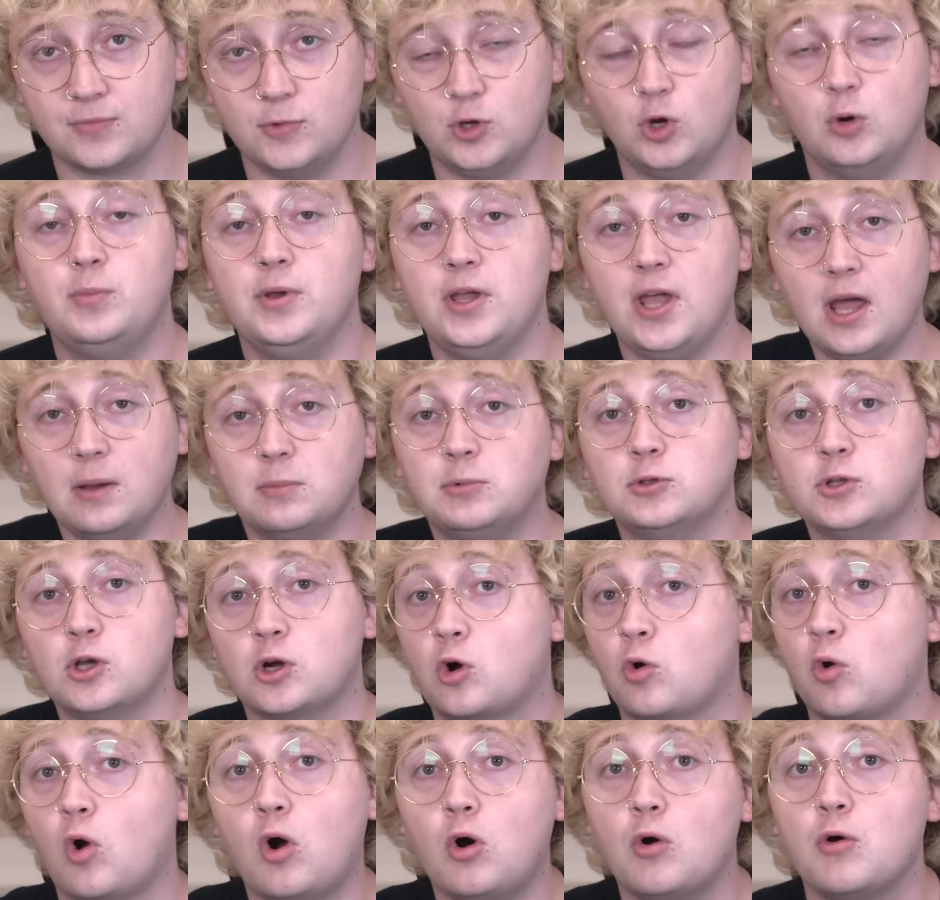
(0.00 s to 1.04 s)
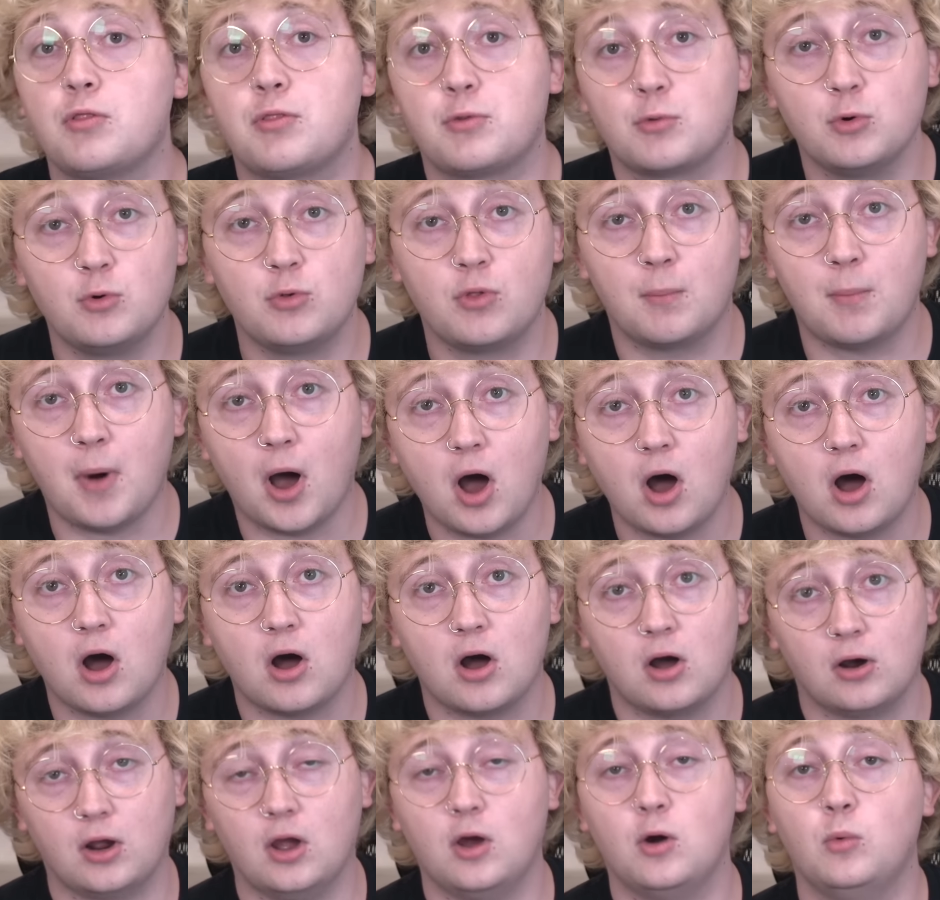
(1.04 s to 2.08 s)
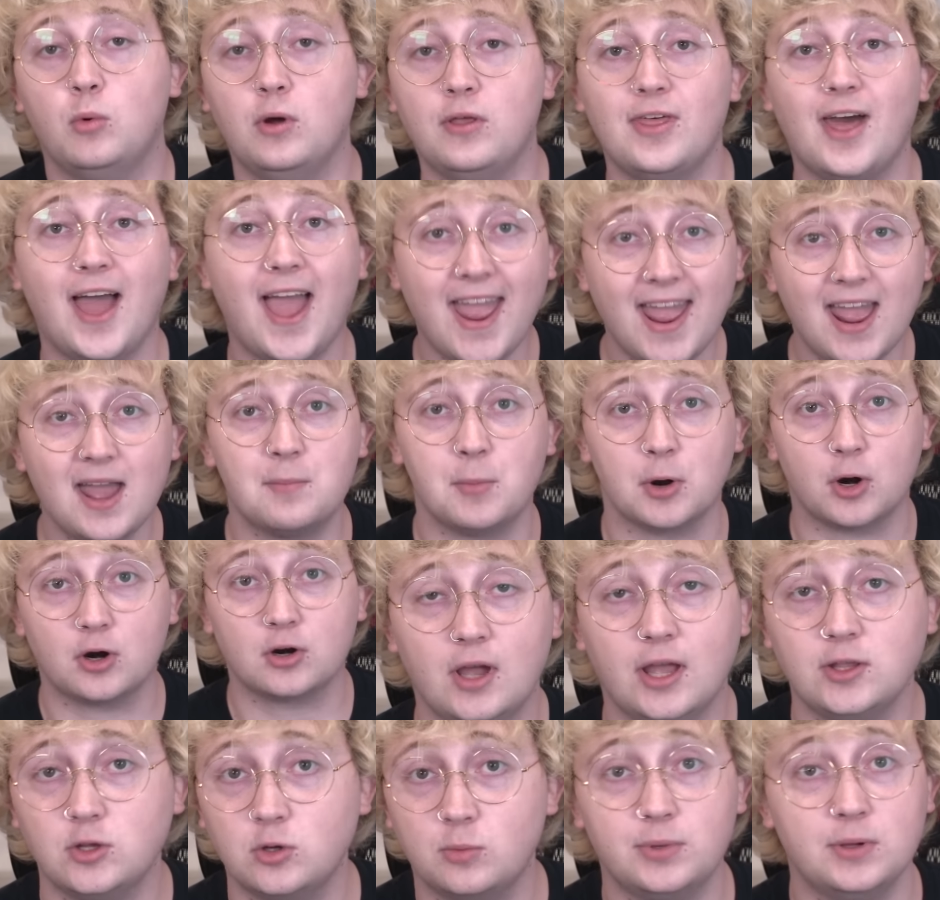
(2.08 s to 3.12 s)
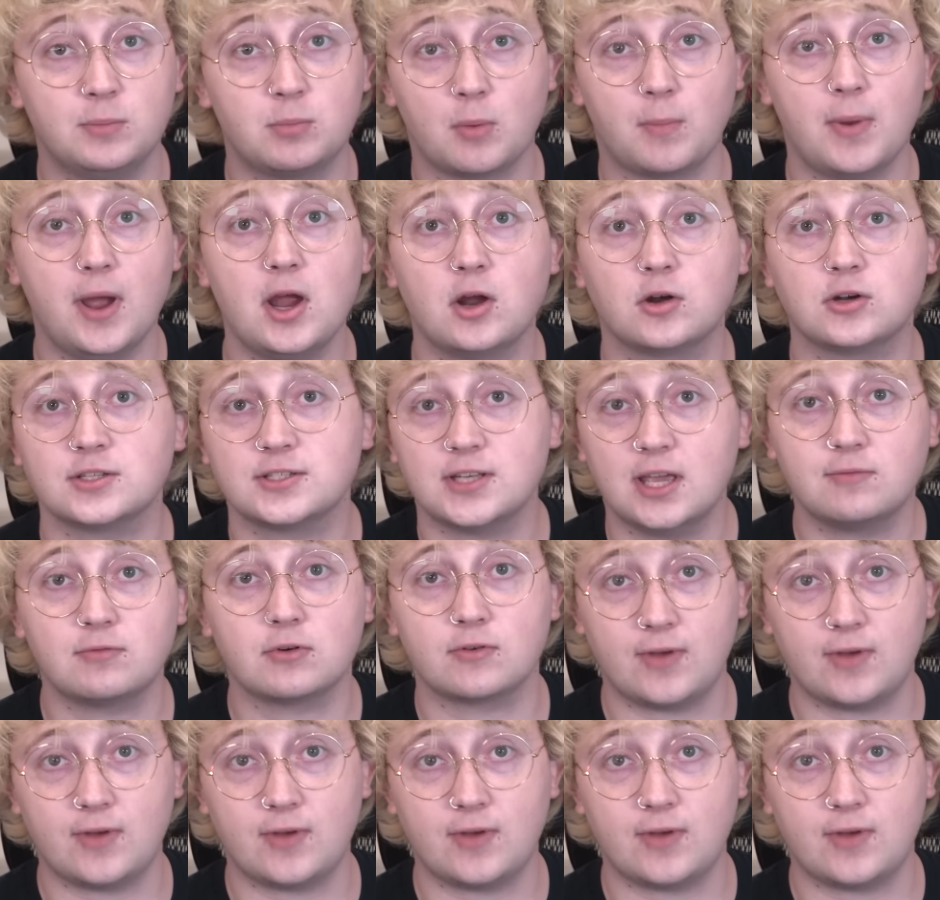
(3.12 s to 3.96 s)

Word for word: you'll be able to crawl through the bog with a hammer and you'll be prepared to save your